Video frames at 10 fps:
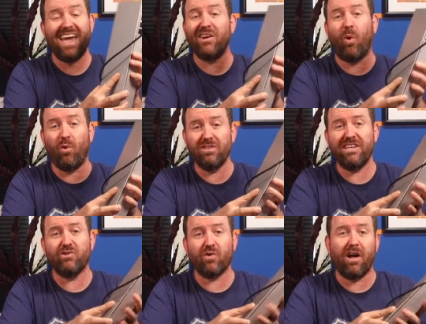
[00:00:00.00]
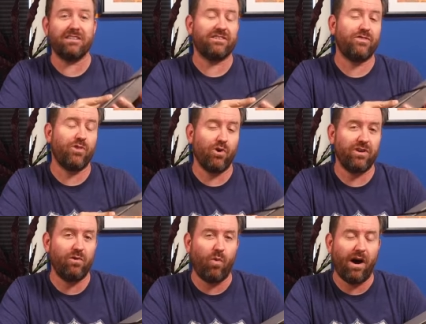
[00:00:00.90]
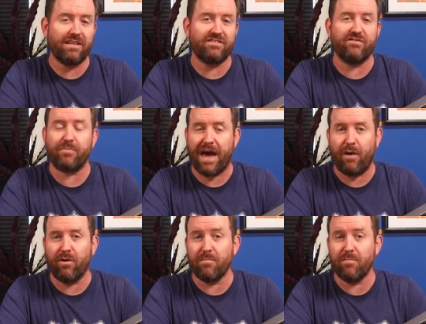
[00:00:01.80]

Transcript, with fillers: and only draws 30 watts of power